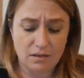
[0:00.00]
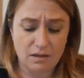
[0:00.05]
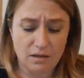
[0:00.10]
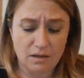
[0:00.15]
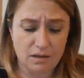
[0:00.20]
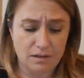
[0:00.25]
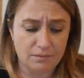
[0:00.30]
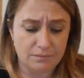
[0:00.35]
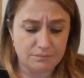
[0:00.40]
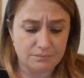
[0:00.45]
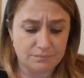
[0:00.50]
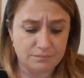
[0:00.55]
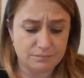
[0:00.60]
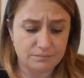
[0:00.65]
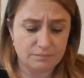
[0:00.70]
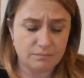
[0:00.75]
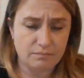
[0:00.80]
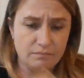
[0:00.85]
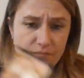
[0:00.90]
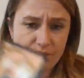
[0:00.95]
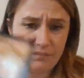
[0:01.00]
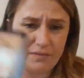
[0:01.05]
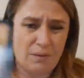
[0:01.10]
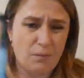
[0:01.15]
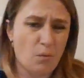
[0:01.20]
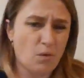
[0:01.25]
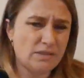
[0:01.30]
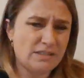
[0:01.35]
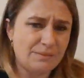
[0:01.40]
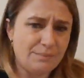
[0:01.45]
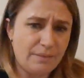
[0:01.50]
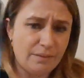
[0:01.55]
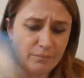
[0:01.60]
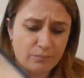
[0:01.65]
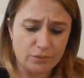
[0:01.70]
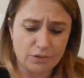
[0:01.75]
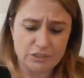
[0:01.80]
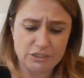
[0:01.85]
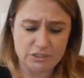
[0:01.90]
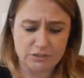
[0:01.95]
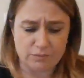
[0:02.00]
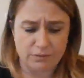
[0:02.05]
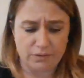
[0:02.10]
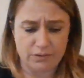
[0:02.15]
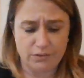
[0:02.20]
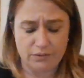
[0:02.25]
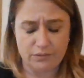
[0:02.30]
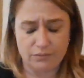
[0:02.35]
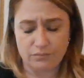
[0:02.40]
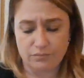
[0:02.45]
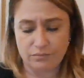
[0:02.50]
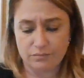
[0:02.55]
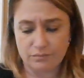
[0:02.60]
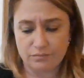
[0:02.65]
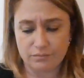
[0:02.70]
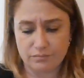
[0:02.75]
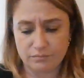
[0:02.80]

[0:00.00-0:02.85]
They want to mend bridges with you,